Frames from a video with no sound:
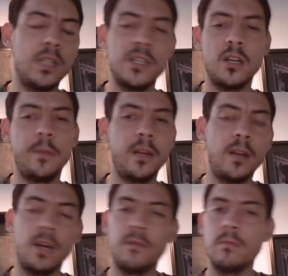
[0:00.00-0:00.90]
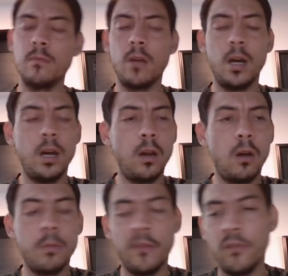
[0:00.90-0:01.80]
this should have been done
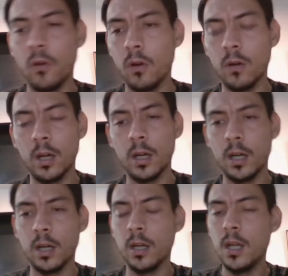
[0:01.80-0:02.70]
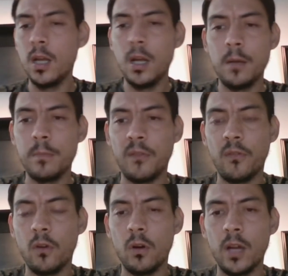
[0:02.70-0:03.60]
long before
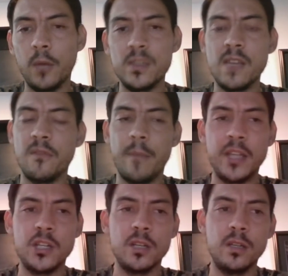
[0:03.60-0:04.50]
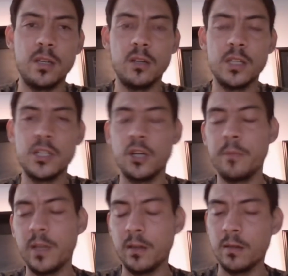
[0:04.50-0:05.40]
it was ever mentioned. You know, it should
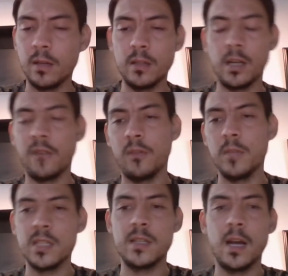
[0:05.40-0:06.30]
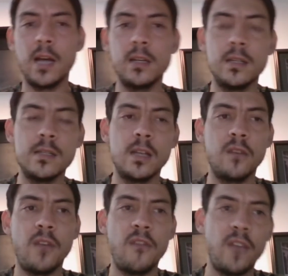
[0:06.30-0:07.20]
have been done from the start
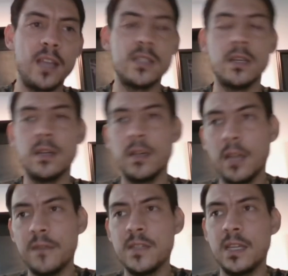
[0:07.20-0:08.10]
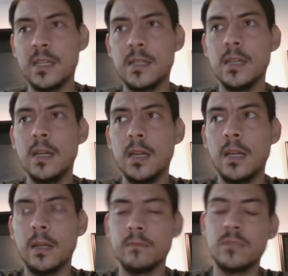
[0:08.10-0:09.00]
instead of FAs, the FCs.
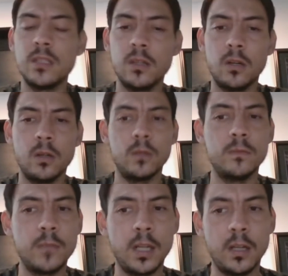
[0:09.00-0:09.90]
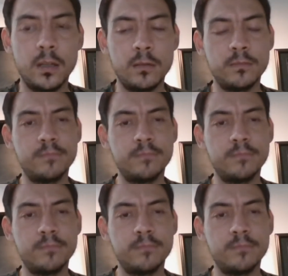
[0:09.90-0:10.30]
So, you know,